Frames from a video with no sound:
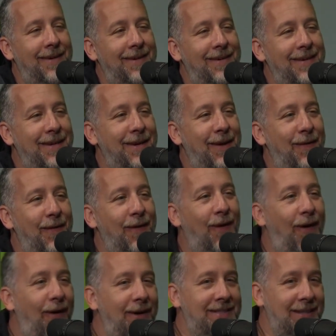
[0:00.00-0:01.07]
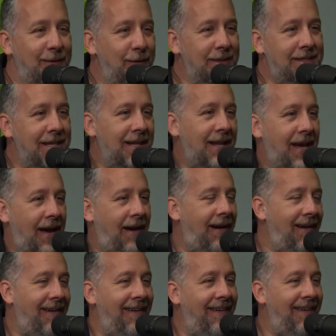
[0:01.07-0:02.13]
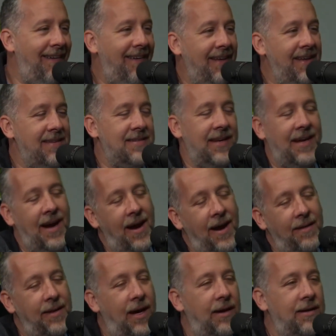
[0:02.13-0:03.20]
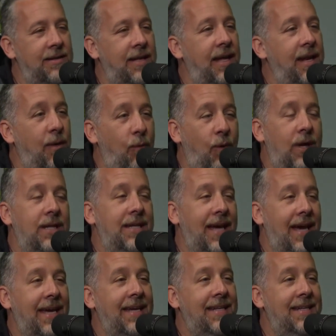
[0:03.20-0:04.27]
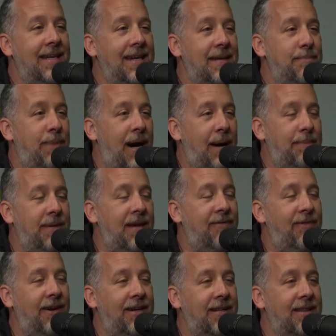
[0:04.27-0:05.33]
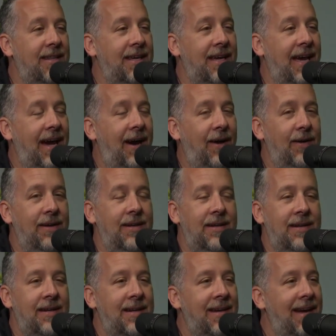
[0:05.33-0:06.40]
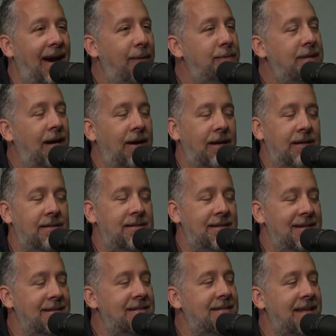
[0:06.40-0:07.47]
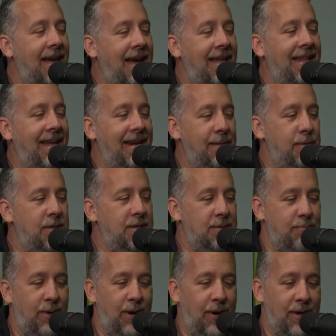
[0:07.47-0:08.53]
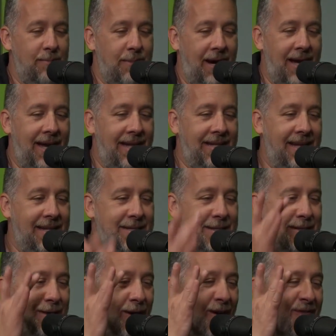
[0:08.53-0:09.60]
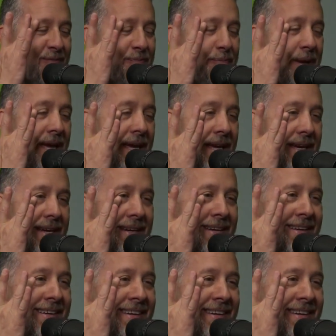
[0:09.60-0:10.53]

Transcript: you know, we were always like, "What's it like?" He's like, "Oh, I'm not gonna." And then one day he did. He popped that fucking thing out. I'm telling you, to this day, that image is burned in my head. That soft pink,